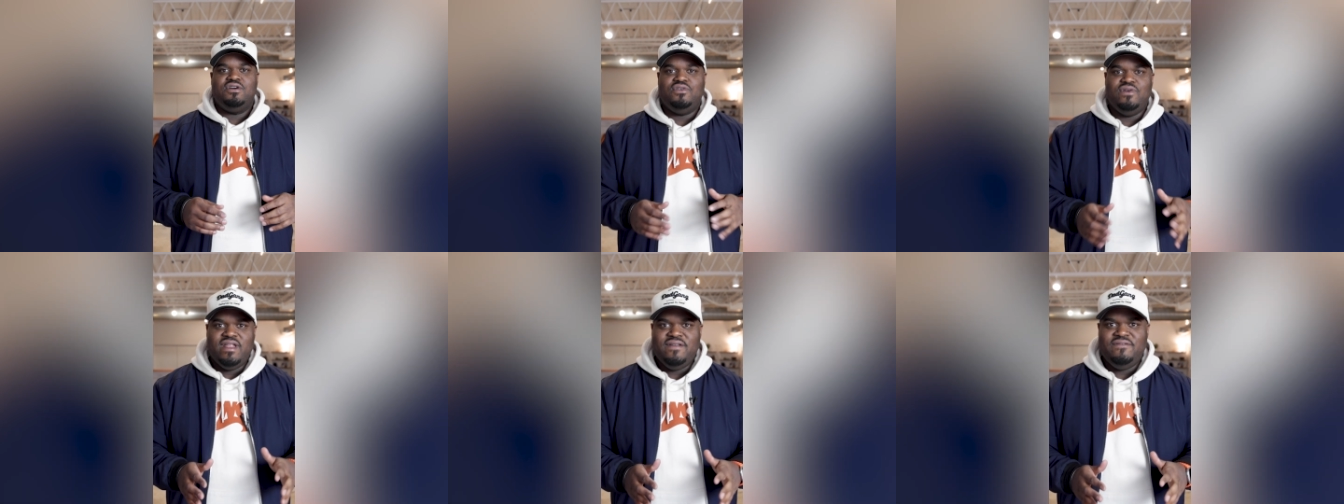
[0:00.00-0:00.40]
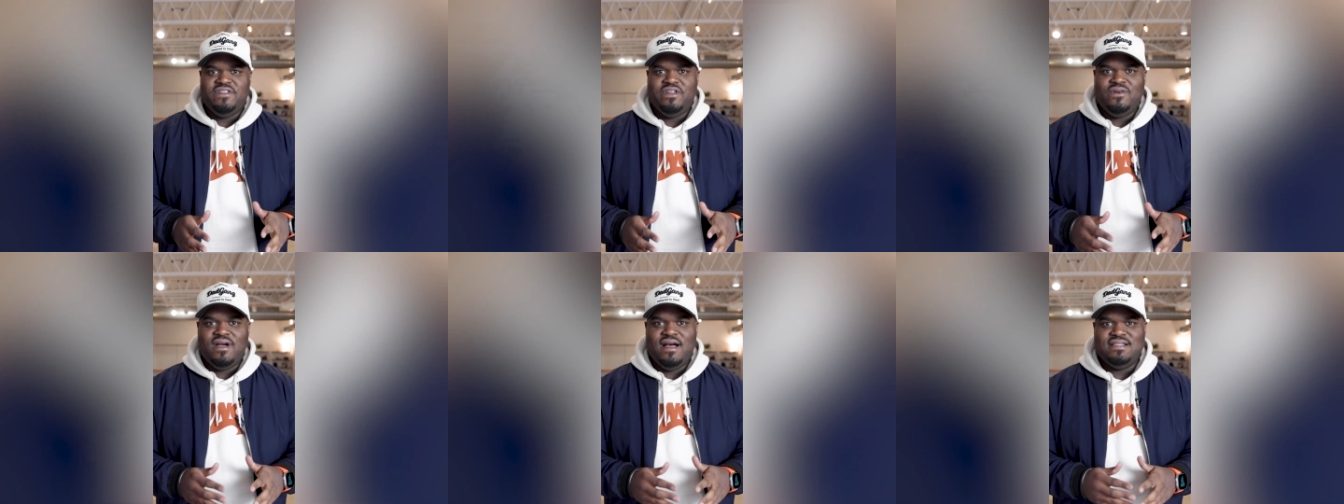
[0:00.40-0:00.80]
Creating
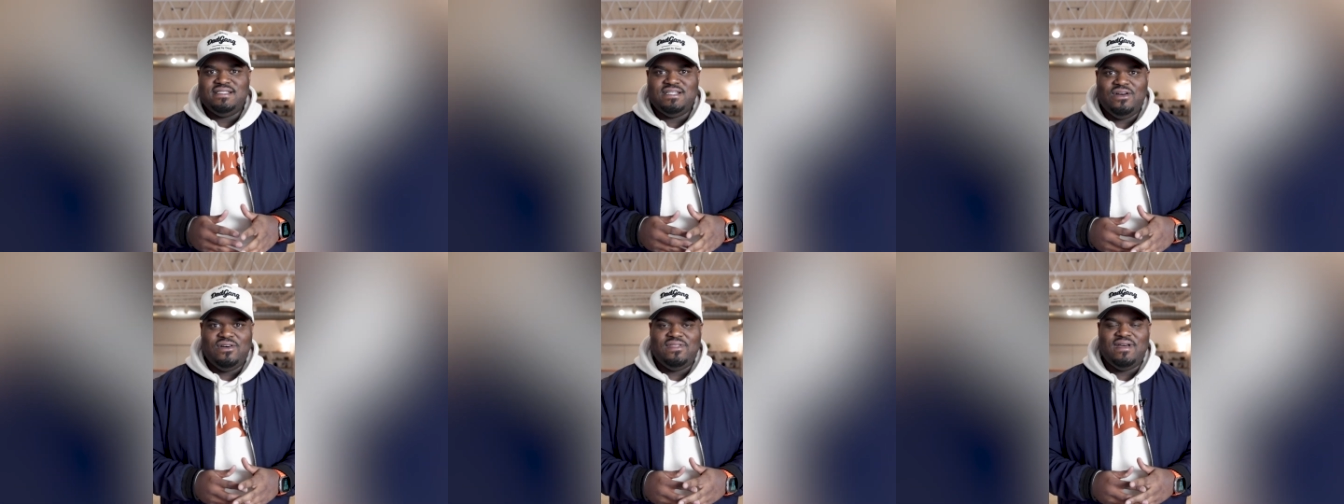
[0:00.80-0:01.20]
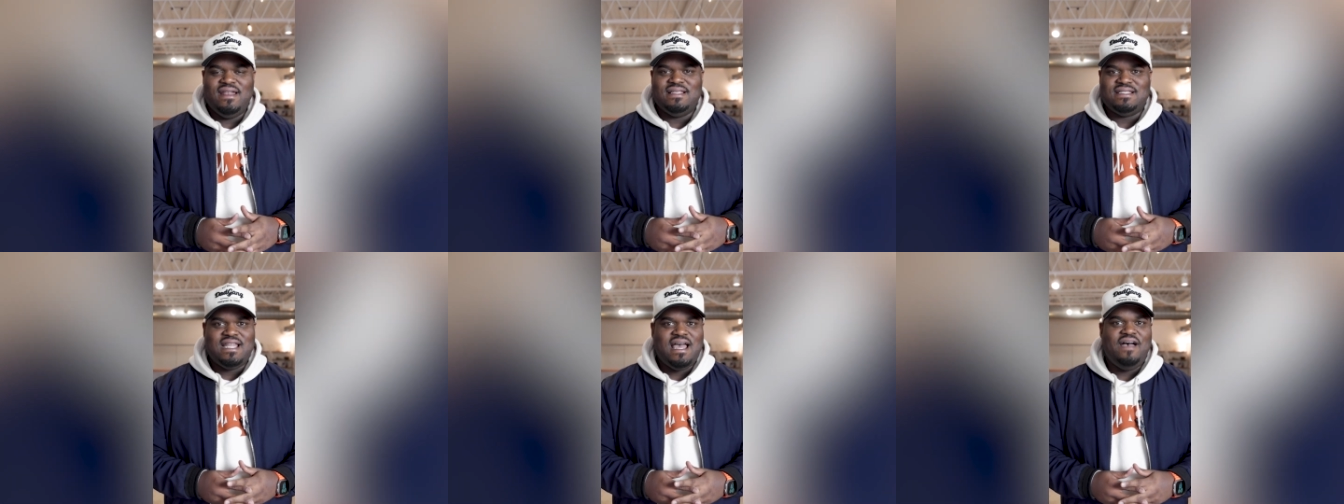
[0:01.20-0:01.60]
video content
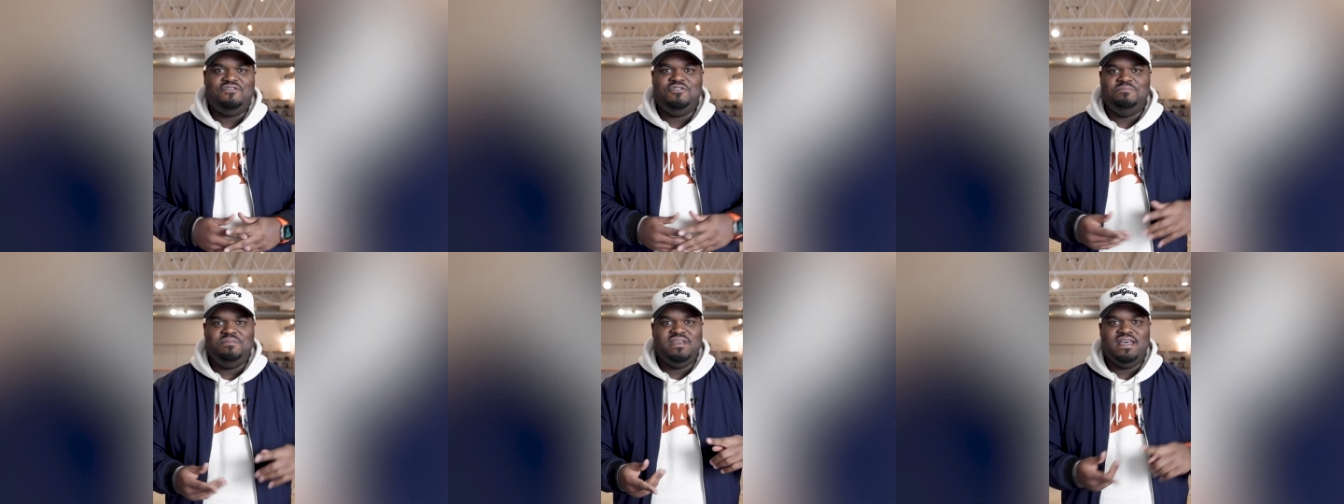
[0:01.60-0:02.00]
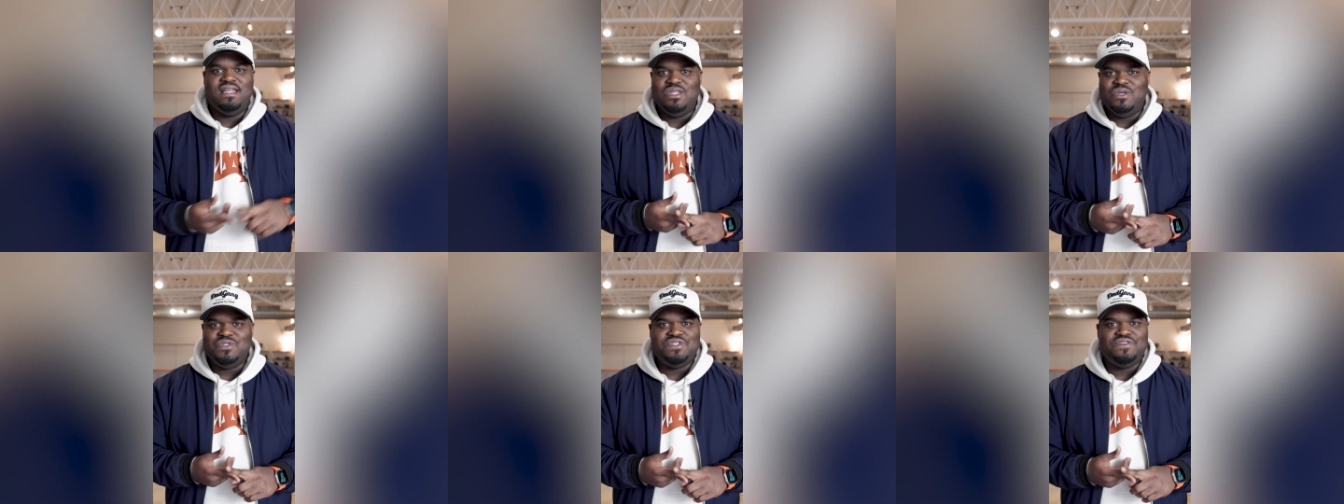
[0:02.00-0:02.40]
online does not have to be
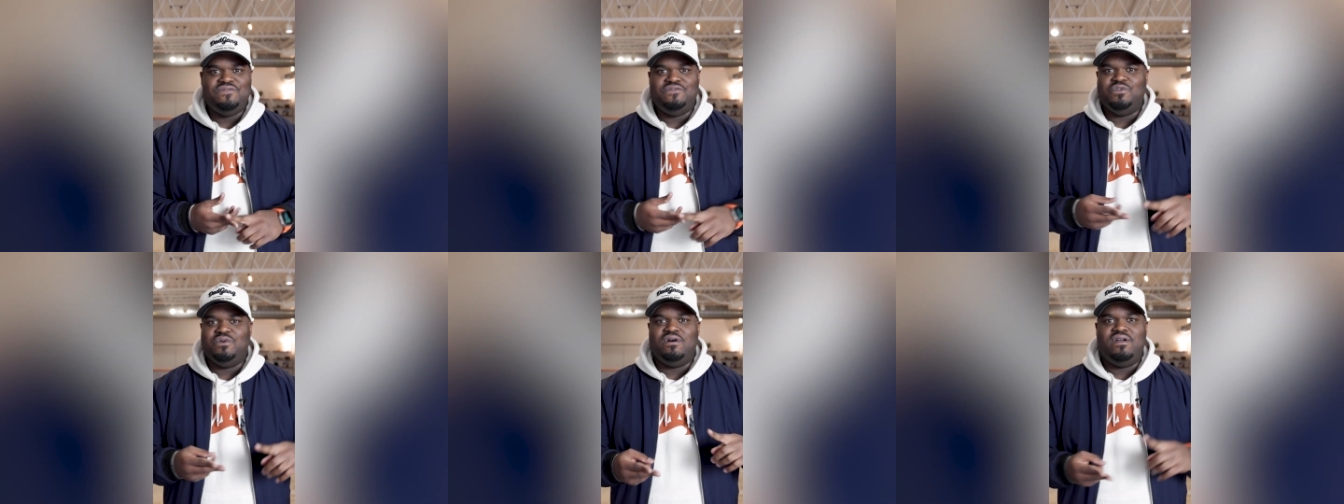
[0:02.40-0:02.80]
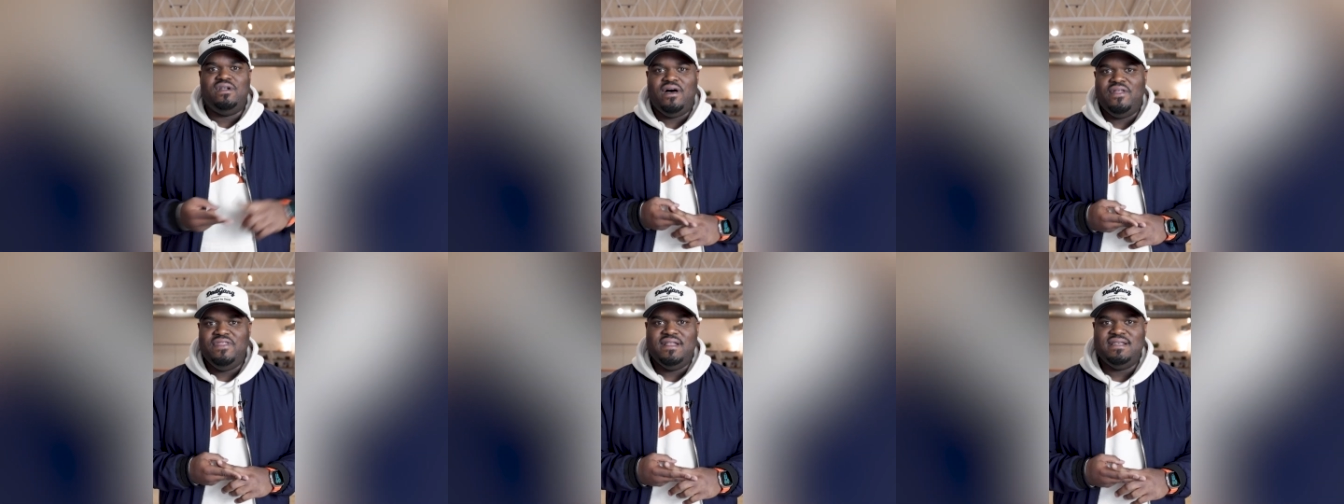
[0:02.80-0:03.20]
elusive nor
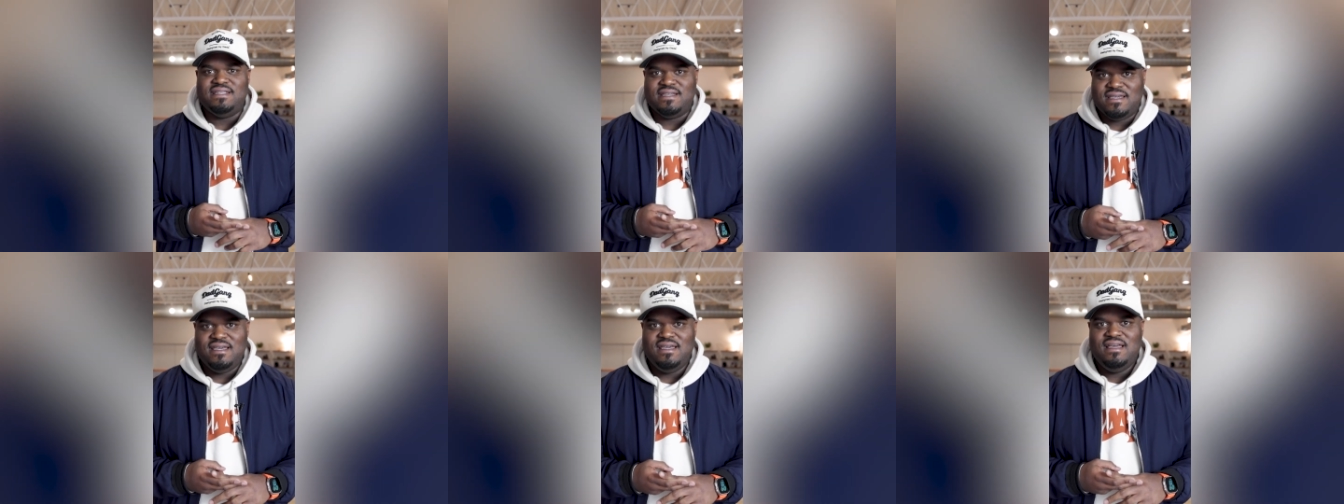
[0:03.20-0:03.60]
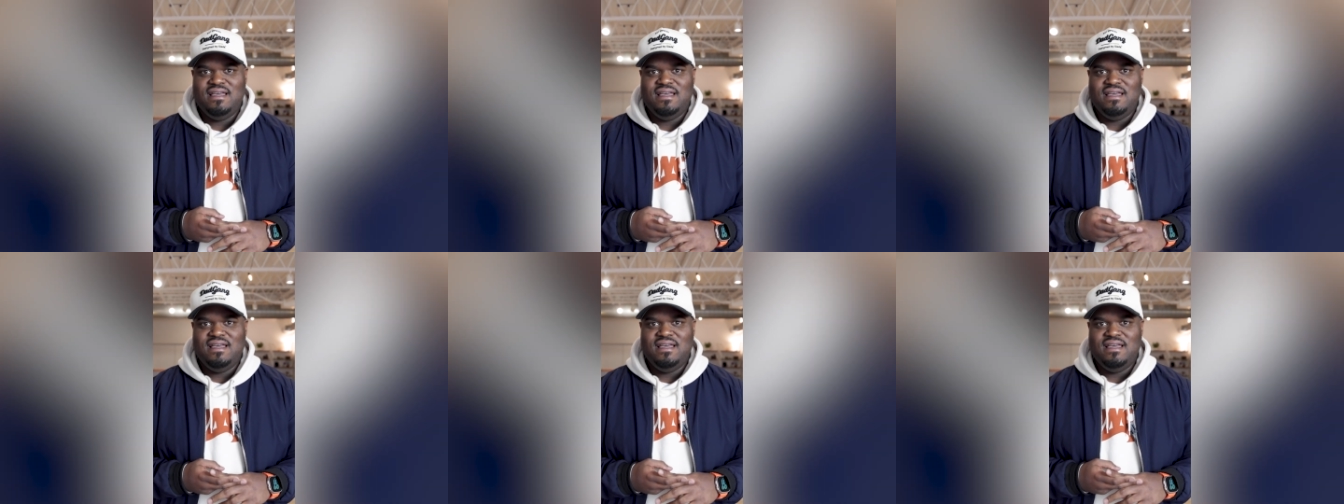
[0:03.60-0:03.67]
unauthentic.